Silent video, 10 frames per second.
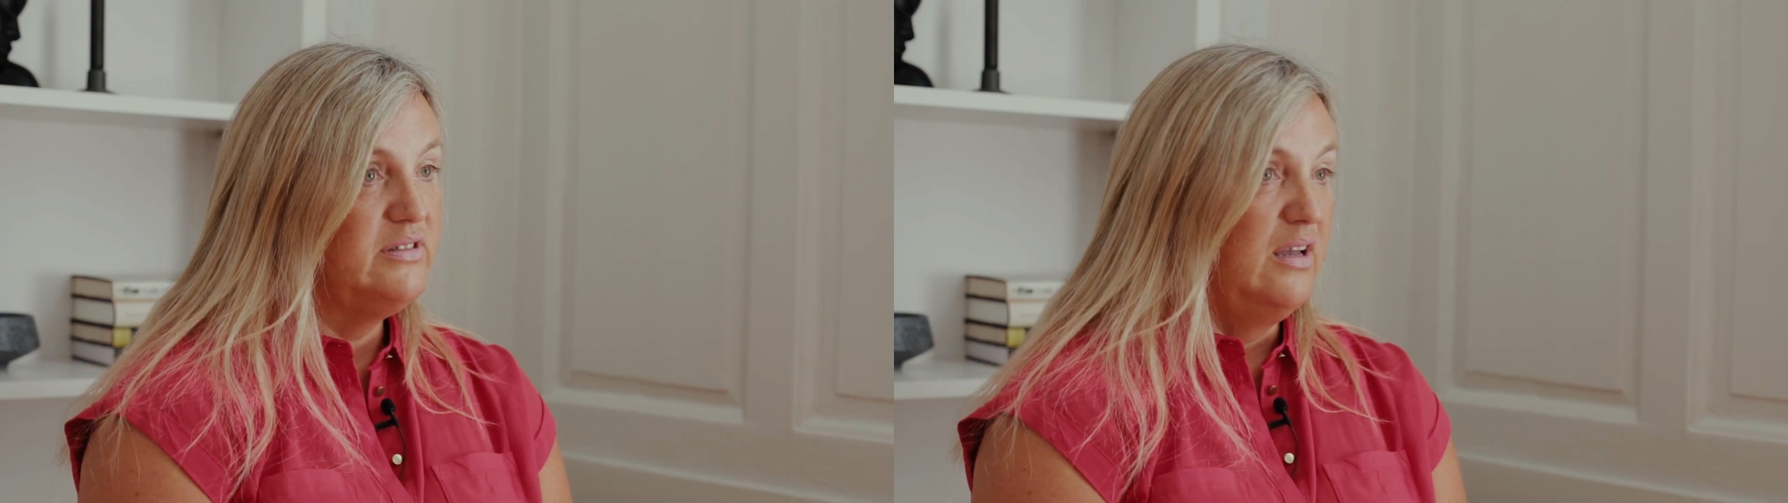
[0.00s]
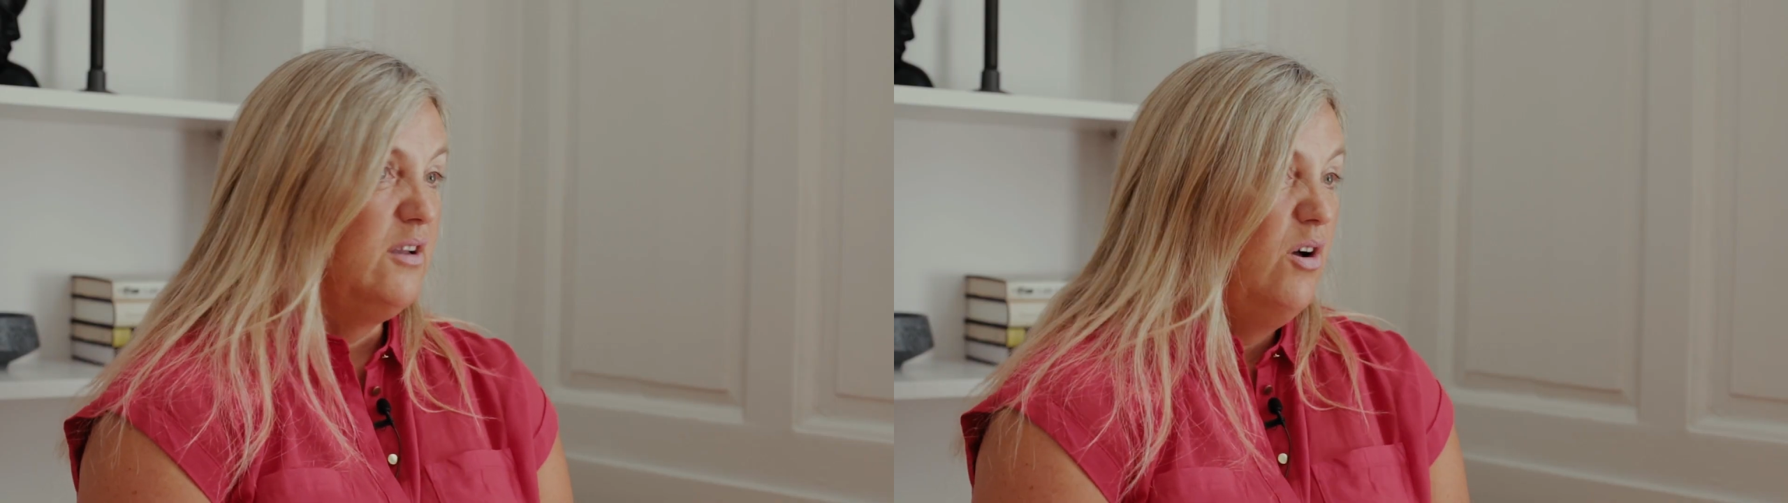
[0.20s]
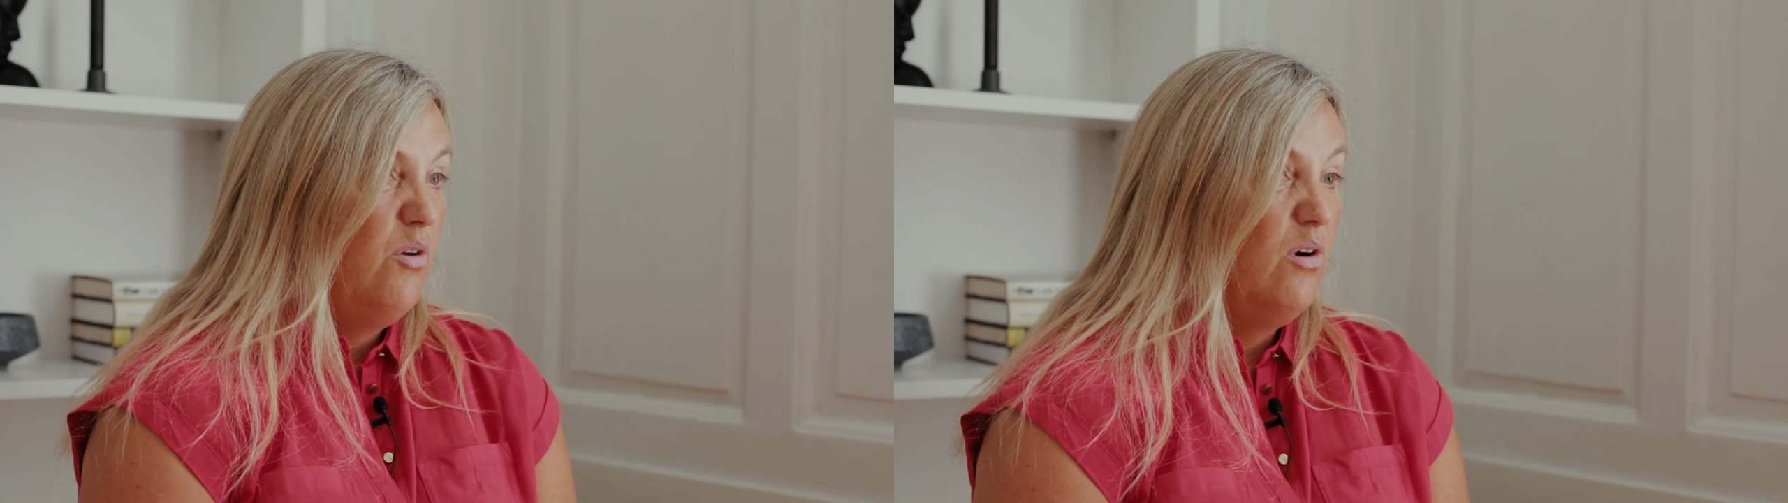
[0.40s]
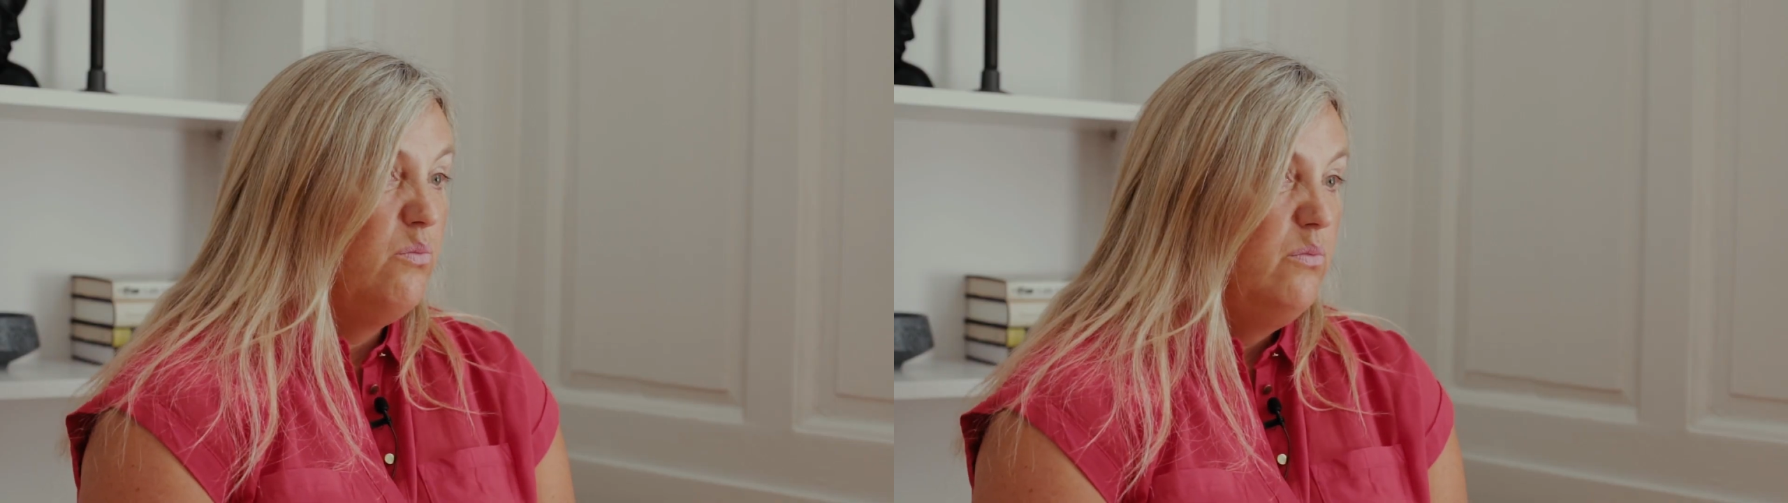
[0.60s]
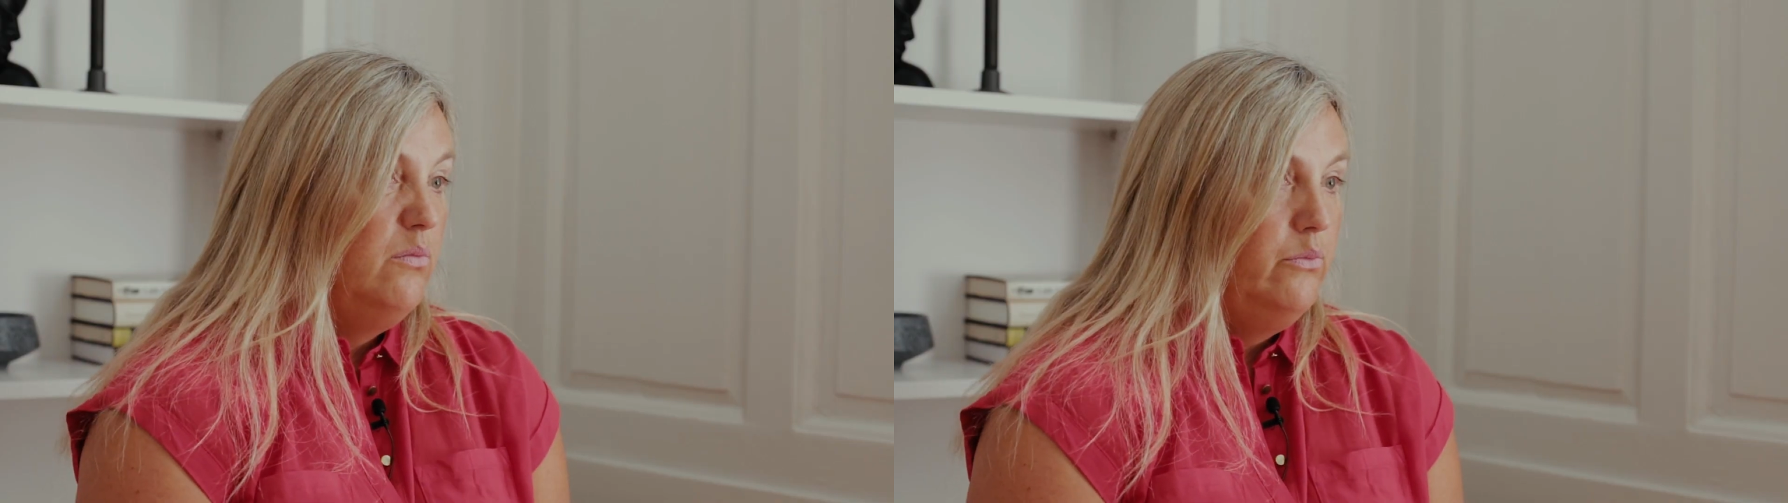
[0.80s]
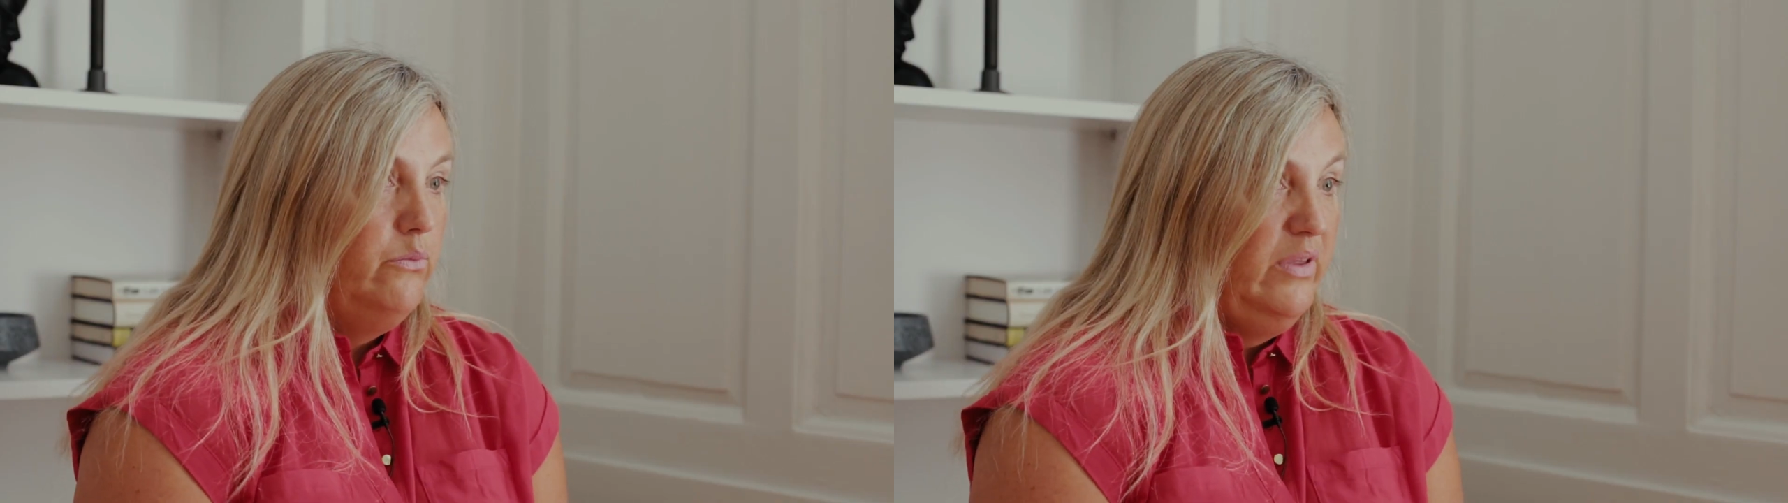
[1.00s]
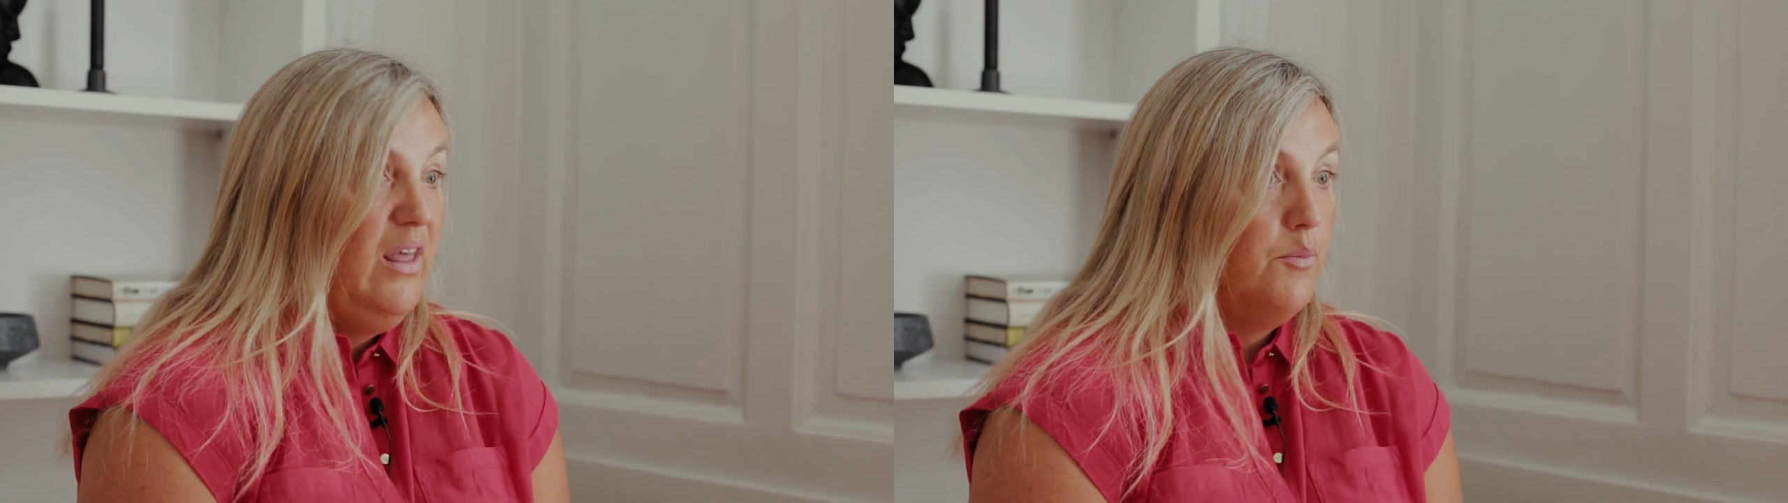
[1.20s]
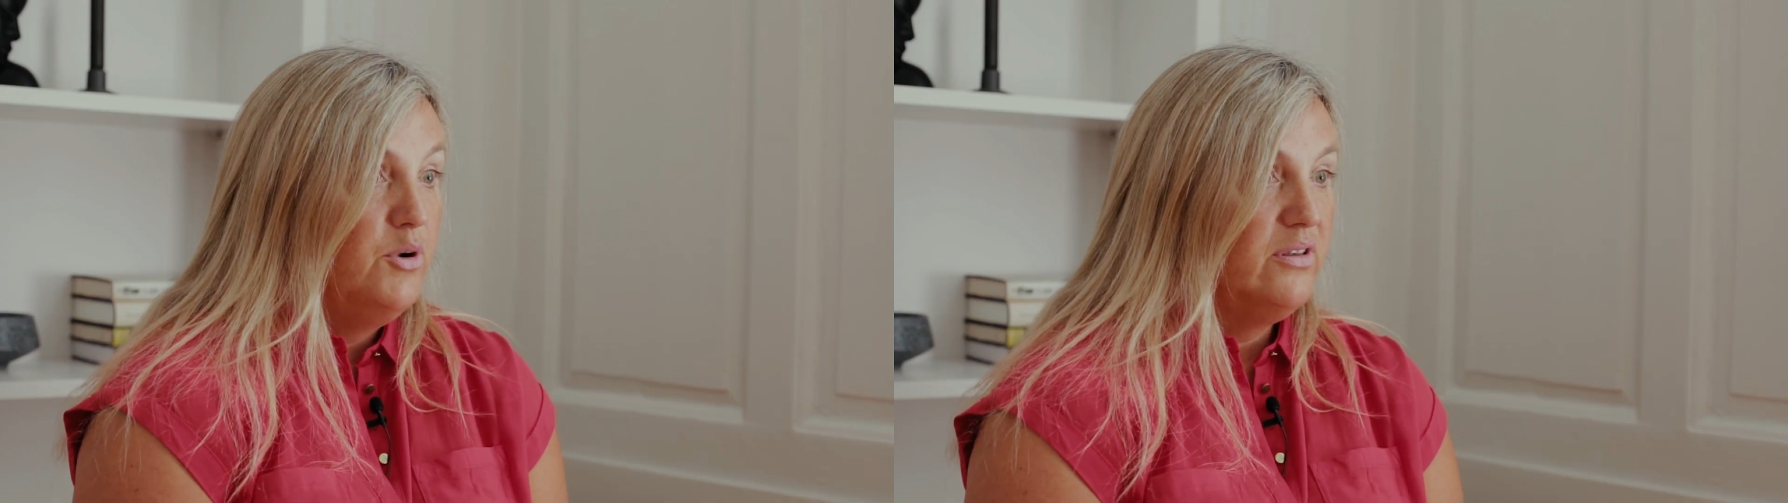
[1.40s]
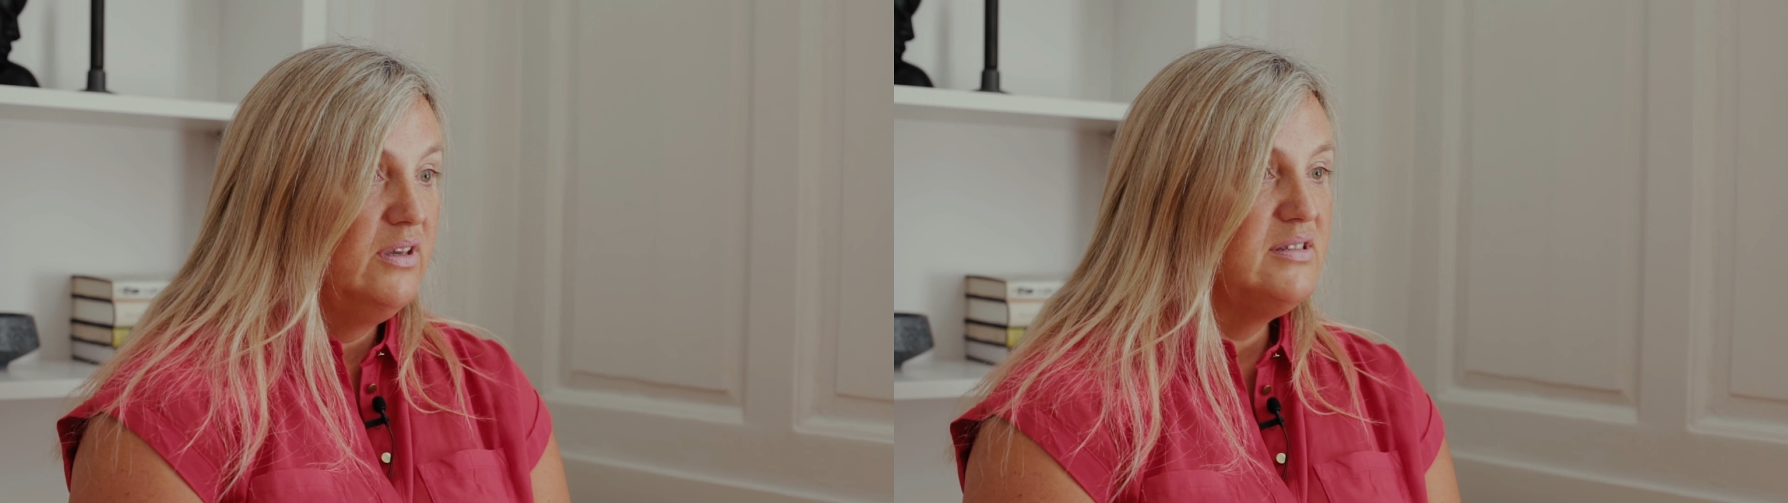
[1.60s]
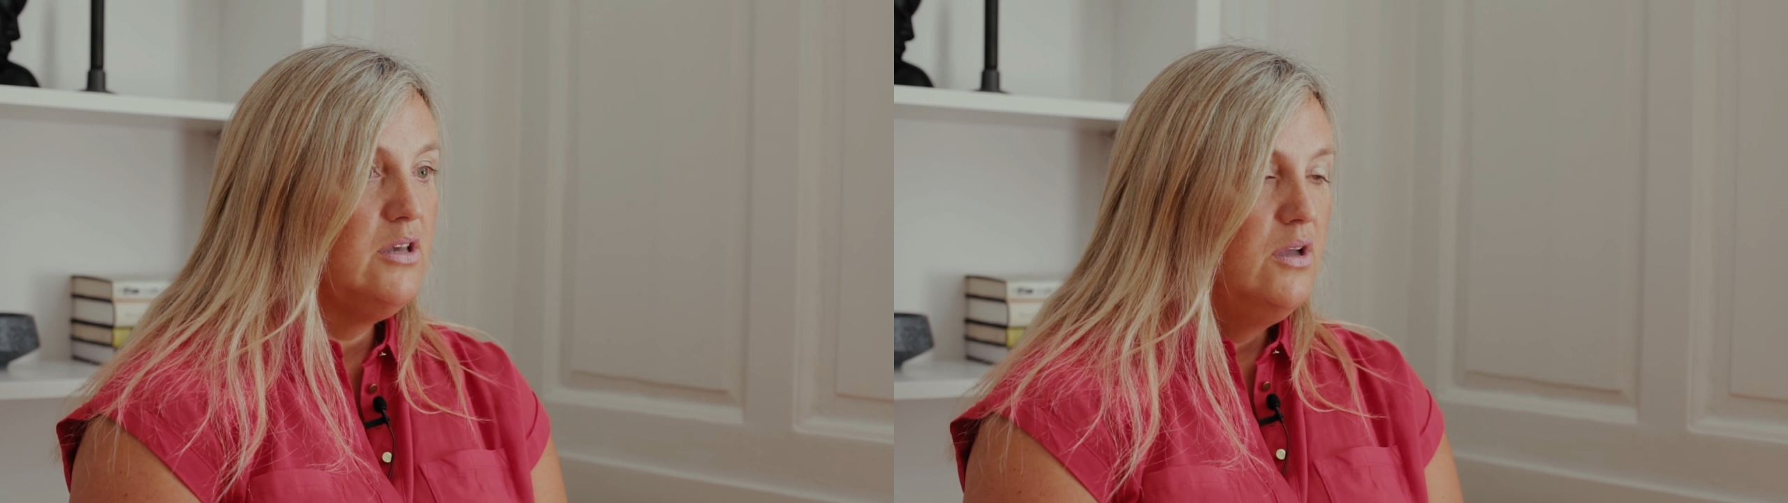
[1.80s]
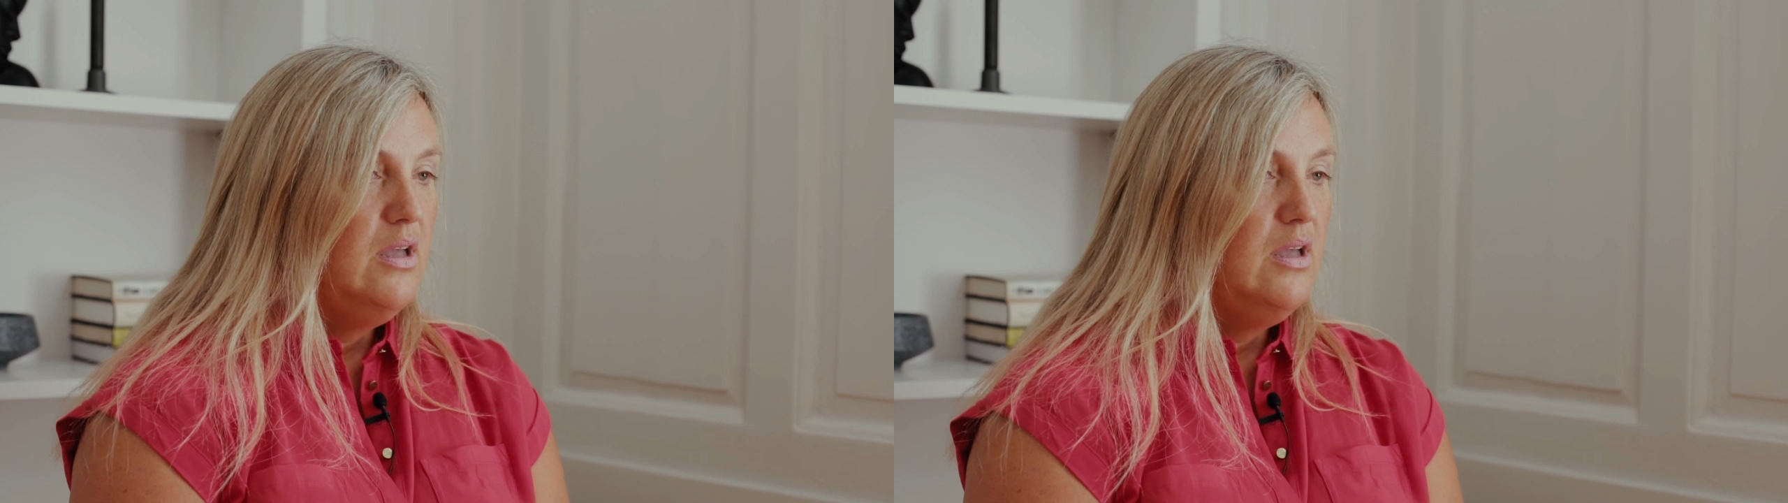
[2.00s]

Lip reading: that go along with our bodies,